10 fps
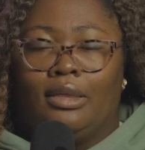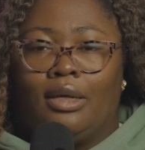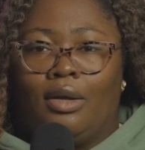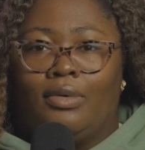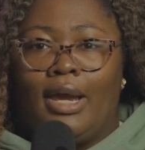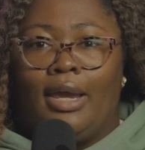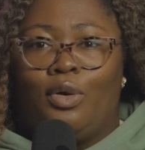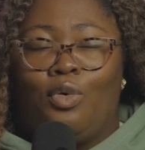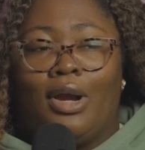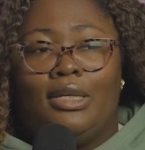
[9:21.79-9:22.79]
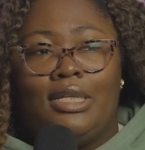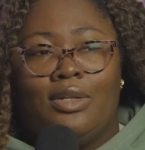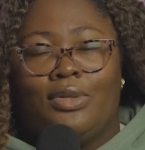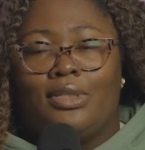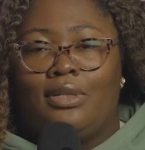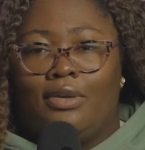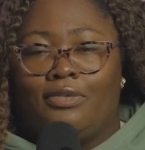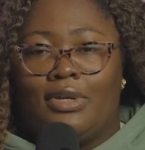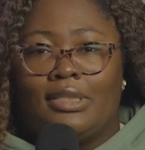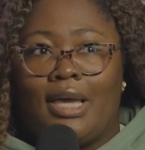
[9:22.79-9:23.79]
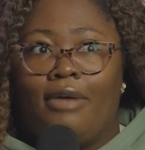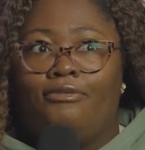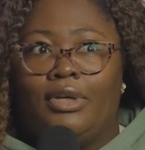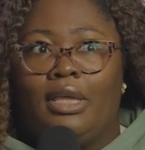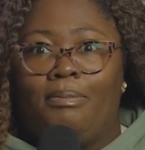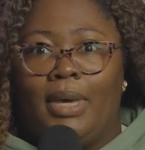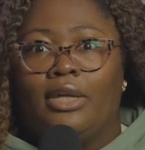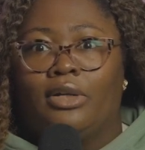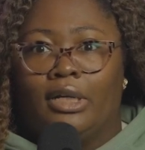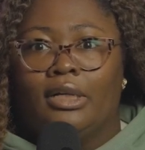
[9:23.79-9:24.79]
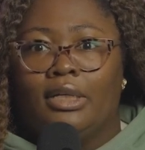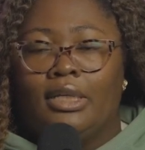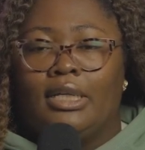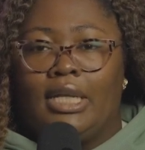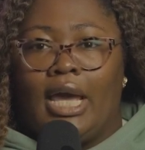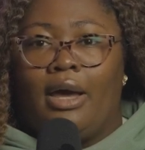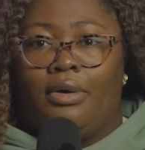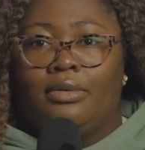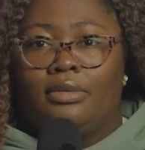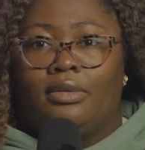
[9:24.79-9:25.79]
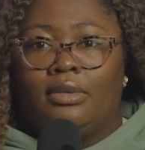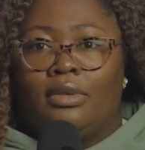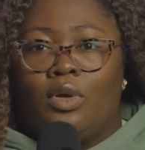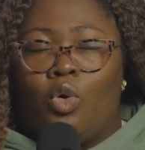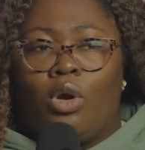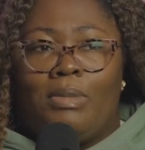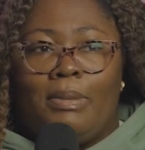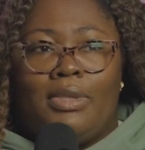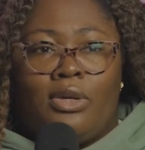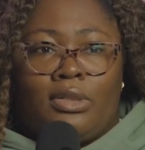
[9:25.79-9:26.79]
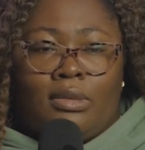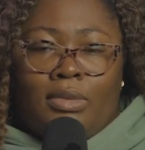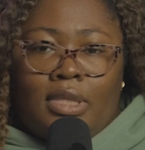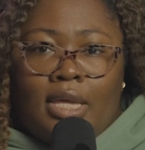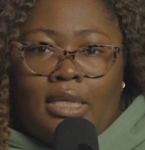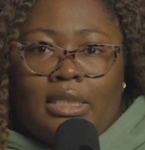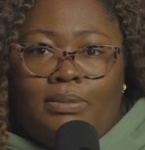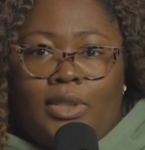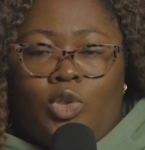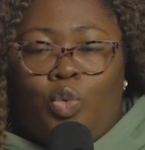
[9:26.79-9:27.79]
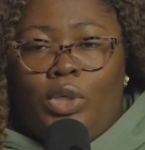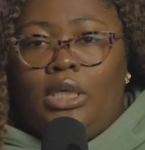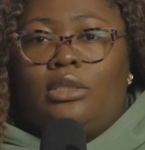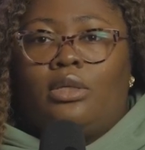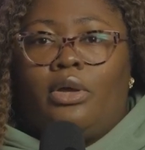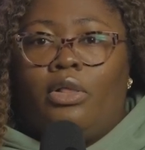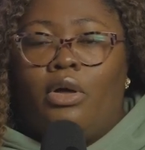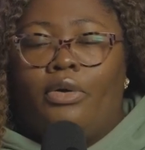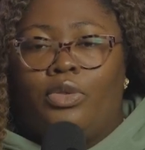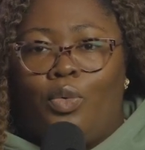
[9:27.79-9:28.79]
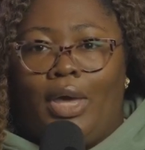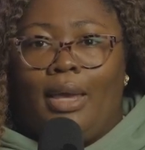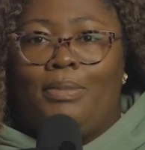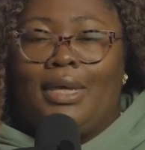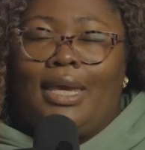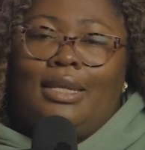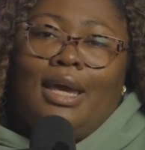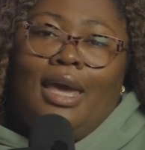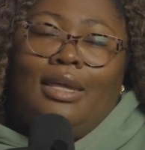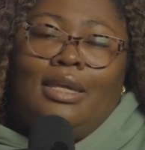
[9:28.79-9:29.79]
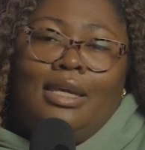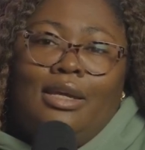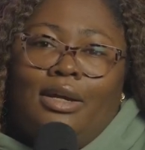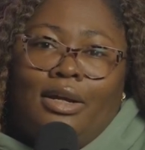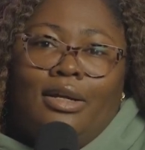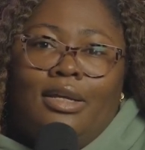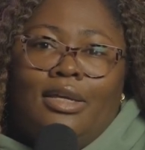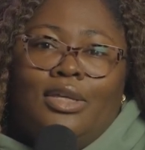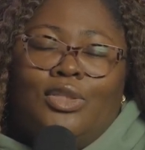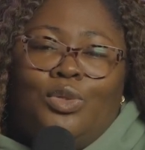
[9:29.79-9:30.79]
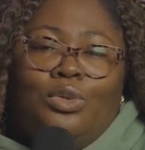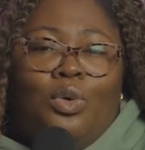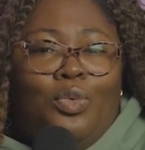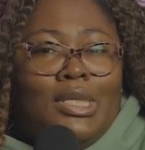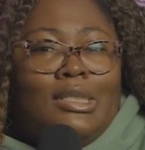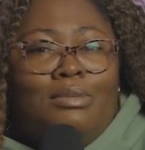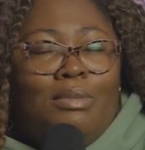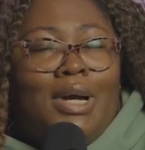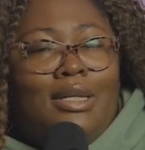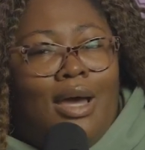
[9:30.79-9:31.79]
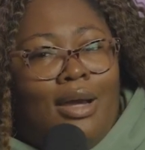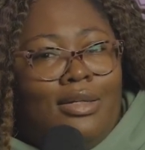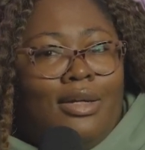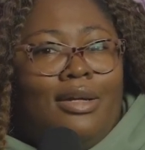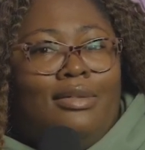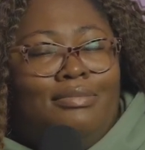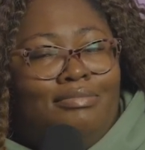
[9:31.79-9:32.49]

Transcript: All right. Or I did notice a difference. I'm feeling better now. Or maybe there's something that needs to be tweaked along the way, but can I adhere to the wisdom of my doctor?